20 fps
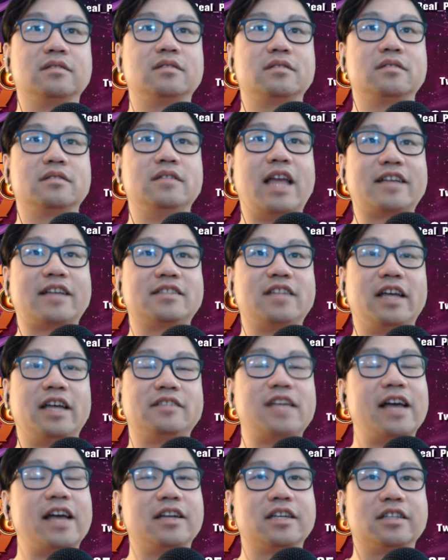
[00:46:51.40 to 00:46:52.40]

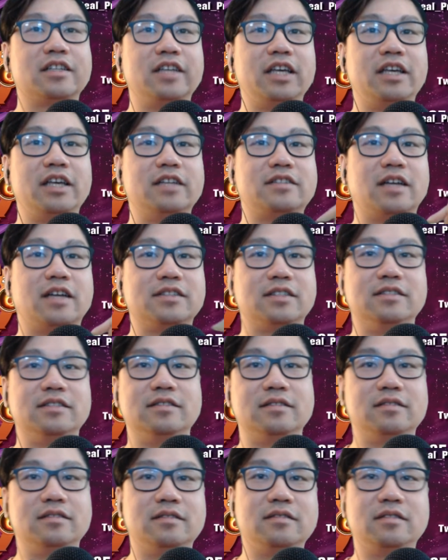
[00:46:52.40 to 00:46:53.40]
technically it
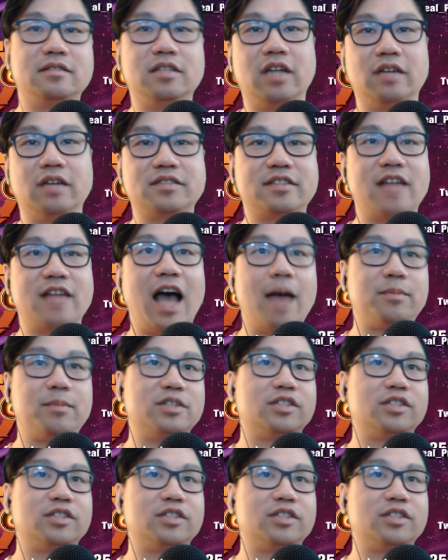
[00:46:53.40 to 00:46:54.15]
doesn't, stop.